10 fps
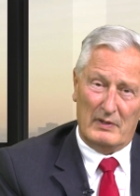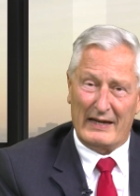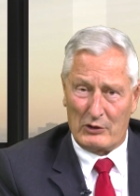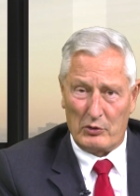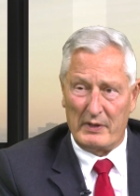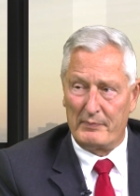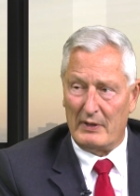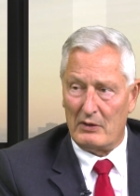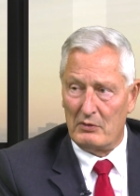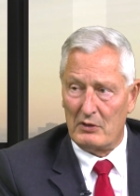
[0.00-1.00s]
economic
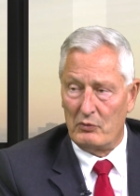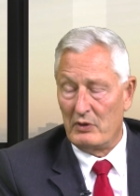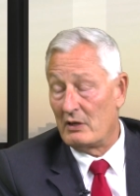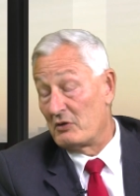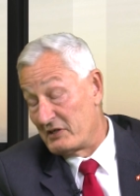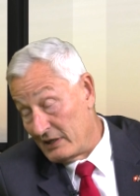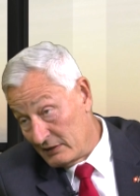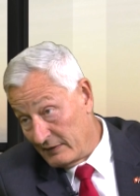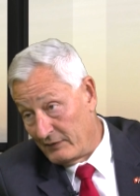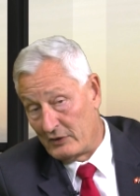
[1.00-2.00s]
power, we are a
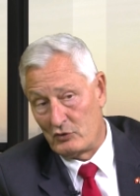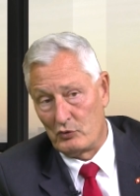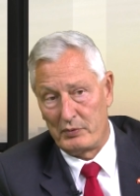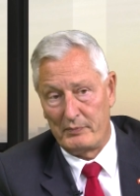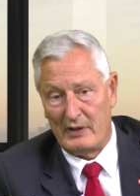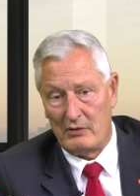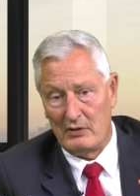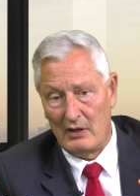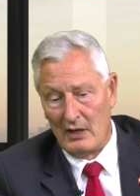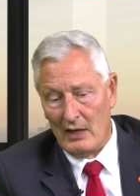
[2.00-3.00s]
scientific
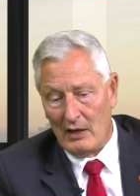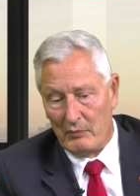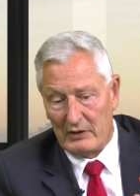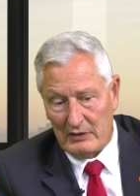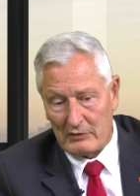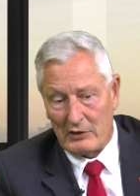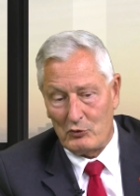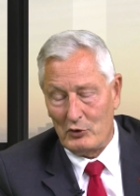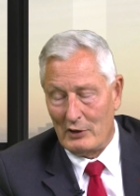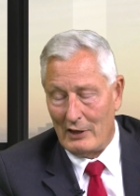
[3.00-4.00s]
superpower, but in a
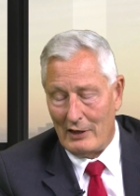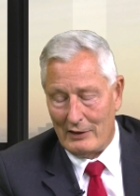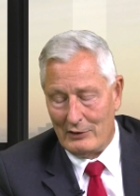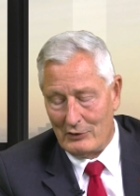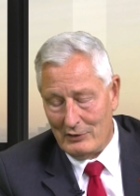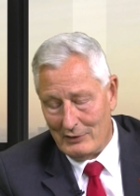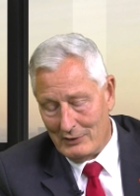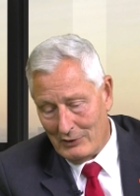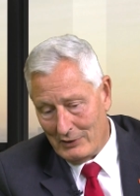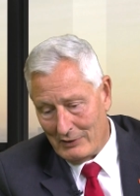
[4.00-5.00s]
country,
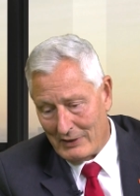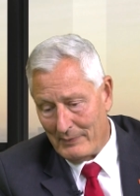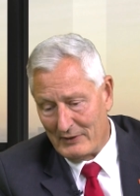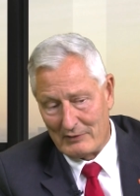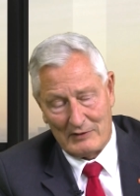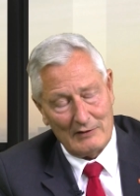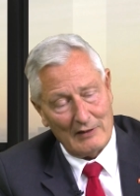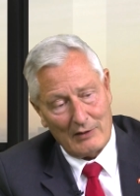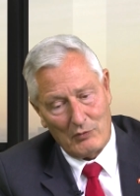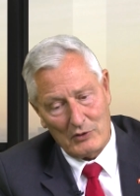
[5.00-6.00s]
in a capital city
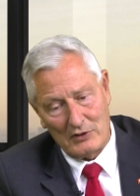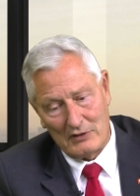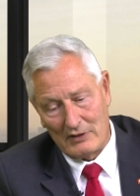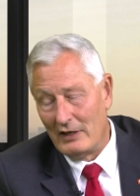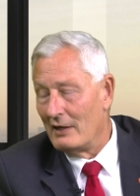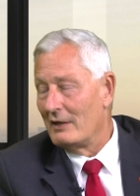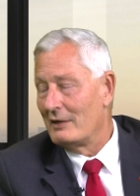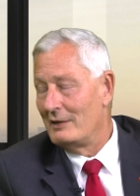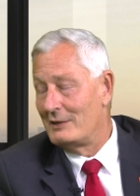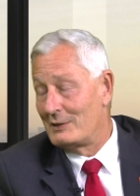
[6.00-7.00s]
like Washington,
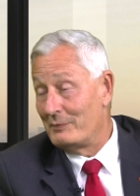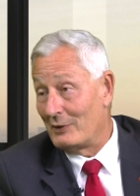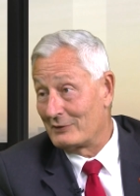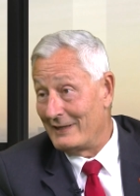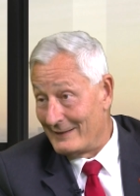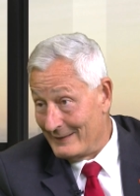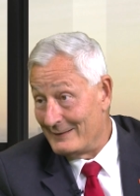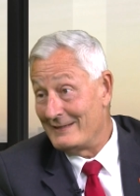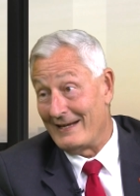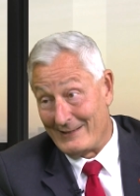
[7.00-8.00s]
it's about
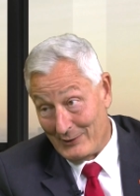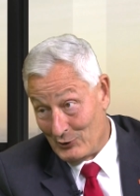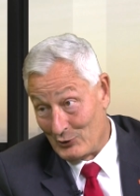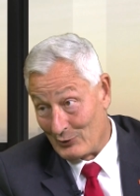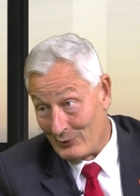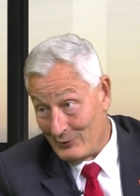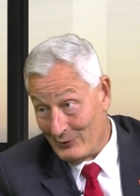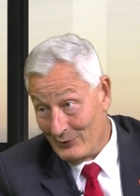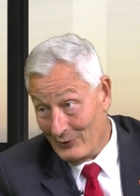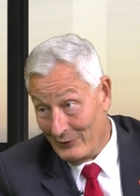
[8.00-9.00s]
getting the attention
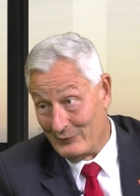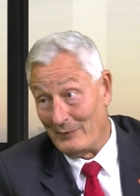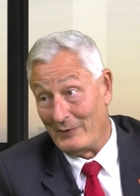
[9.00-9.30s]
of the